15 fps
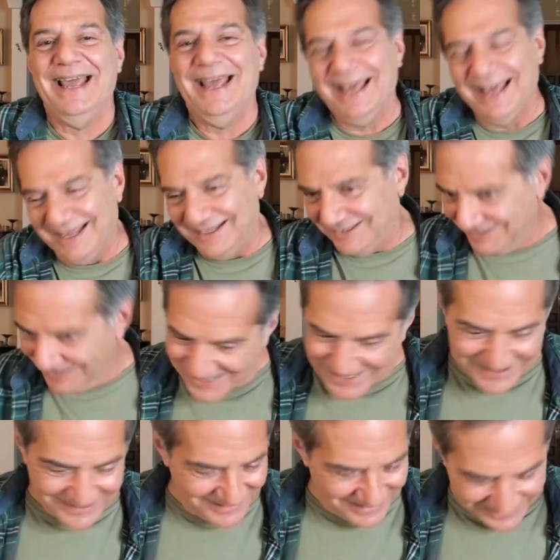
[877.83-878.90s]
had,
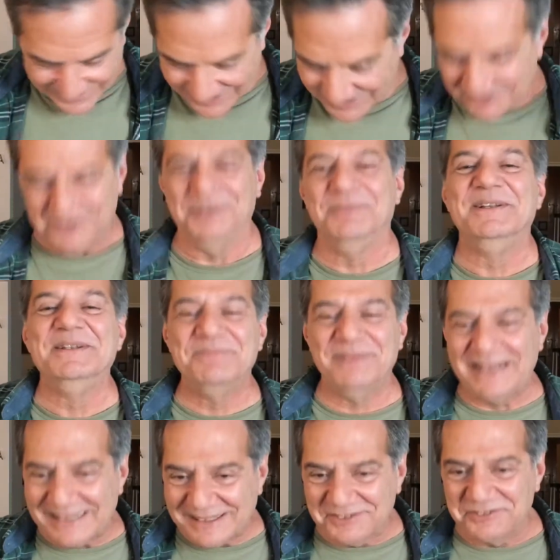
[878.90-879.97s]
like instrument
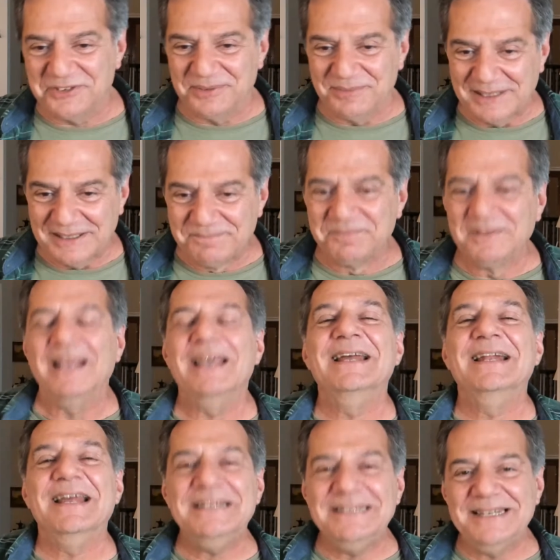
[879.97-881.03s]
by instrument.
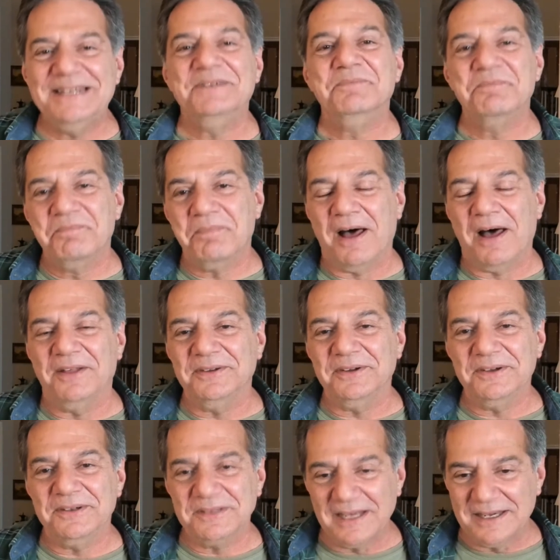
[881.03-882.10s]
And I didn't
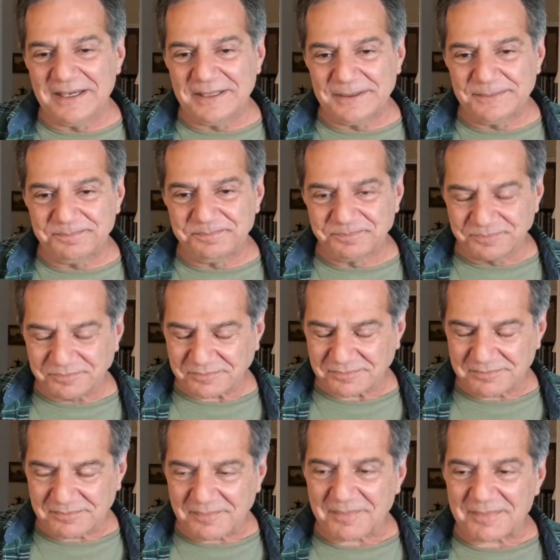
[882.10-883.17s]
bother
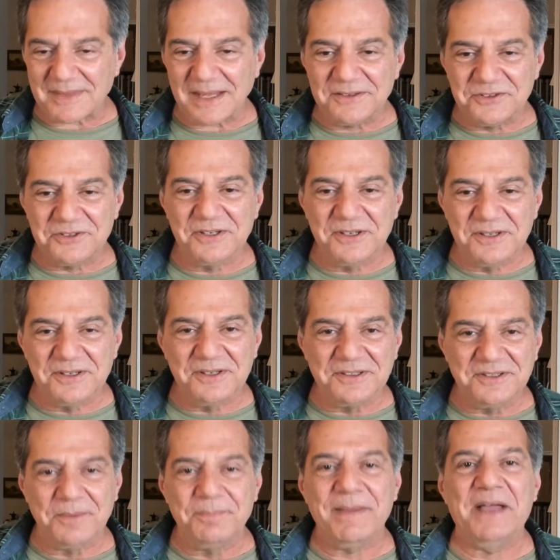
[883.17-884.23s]

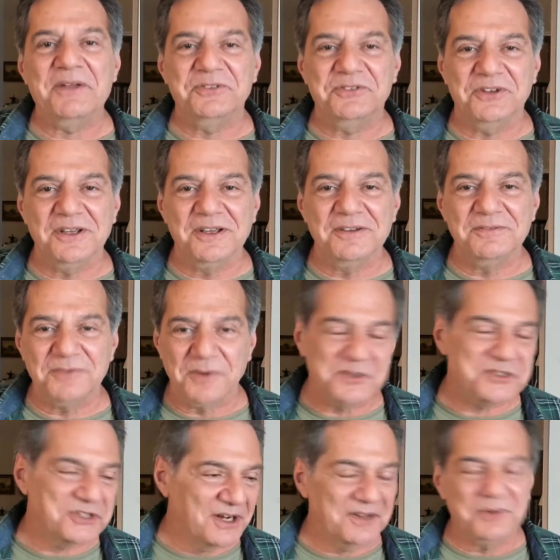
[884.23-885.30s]
to bounce a
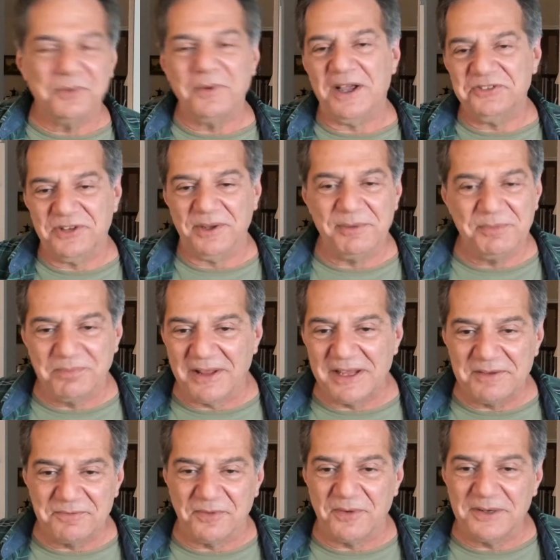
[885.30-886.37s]
version. Otherwise, I would play
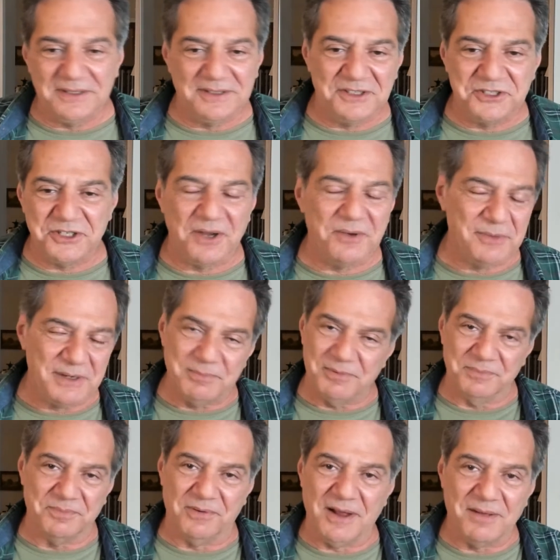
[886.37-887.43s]
it for you in the show. We
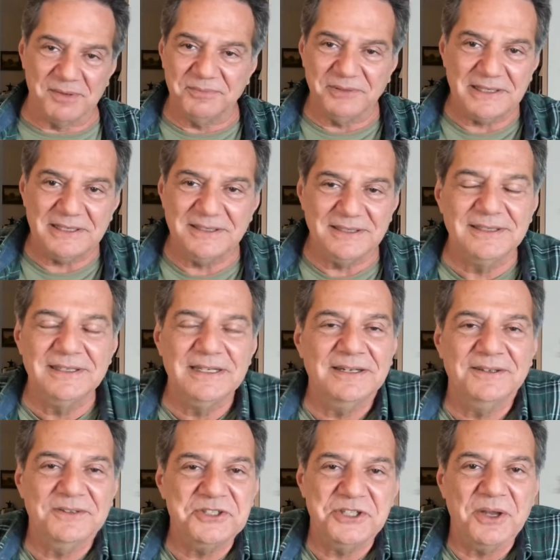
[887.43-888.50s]
would probably,
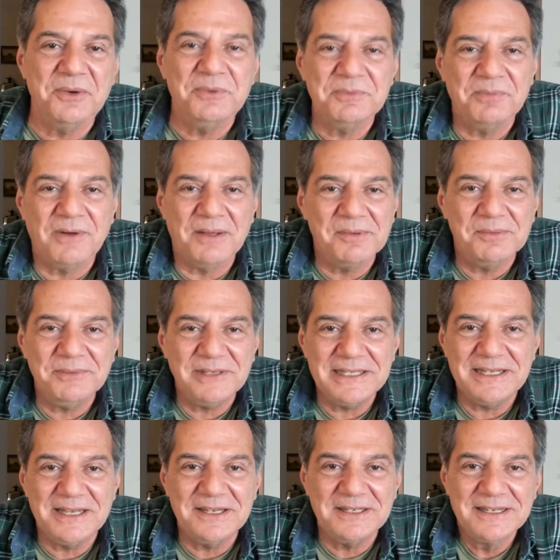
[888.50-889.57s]
the show would probably
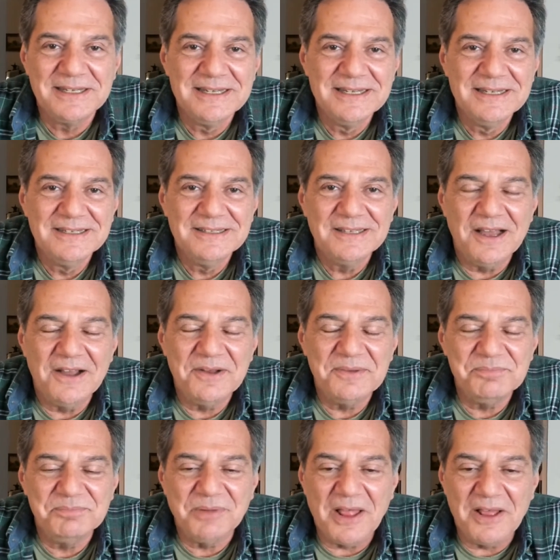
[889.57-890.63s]
get
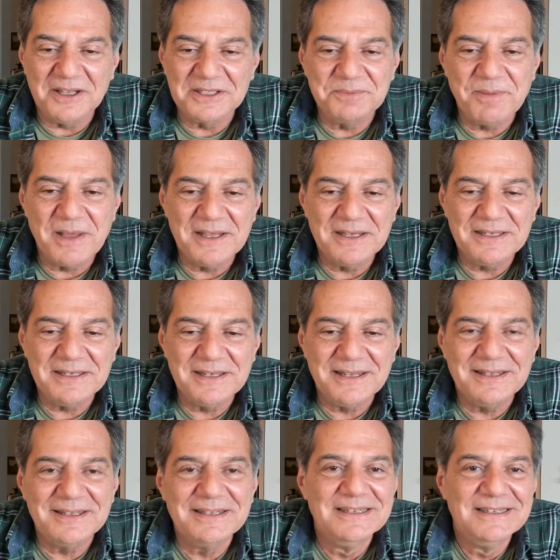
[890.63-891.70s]
blocked by